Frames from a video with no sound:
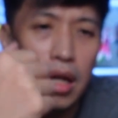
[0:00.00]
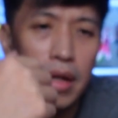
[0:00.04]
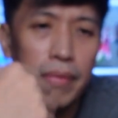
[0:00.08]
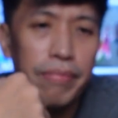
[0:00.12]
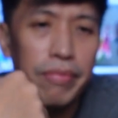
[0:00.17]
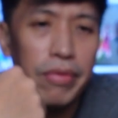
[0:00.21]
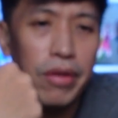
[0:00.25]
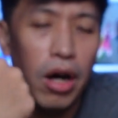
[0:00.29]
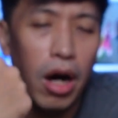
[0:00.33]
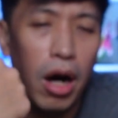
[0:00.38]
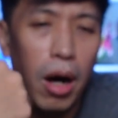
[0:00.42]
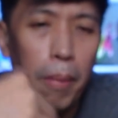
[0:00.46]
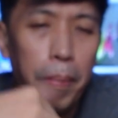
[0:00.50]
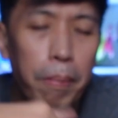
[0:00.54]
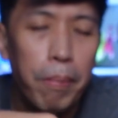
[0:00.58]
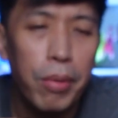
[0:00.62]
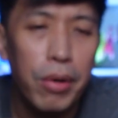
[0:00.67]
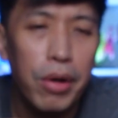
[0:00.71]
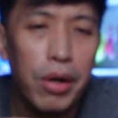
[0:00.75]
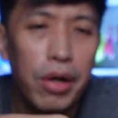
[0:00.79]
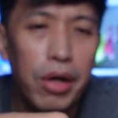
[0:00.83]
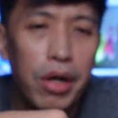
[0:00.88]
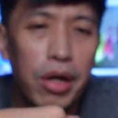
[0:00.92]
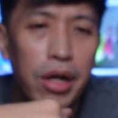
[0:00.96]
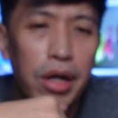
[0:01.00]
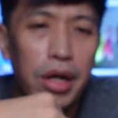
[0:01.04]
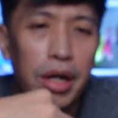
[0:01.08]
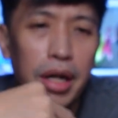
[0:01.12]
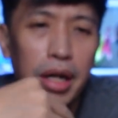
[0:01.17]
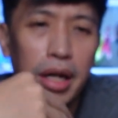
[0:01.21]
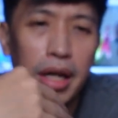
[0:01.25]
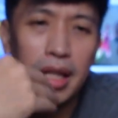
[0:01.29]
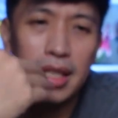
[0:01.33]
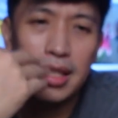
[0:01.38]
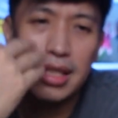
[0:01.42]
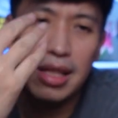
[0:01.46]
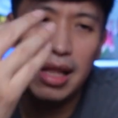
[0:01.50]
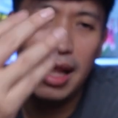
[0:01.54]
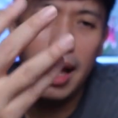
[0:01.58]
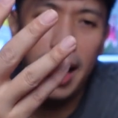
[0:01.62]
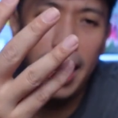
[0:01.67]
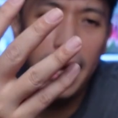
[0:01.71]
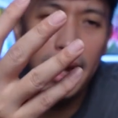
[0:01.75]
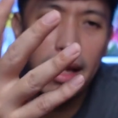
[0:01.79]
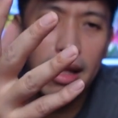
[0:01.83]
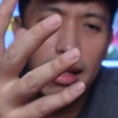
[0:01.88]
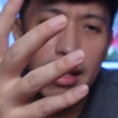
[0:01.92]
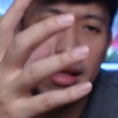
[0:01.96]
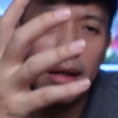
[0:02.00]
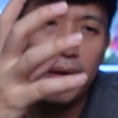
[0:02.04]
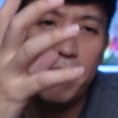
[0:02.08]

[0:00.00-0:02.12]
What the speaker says: The upper is light,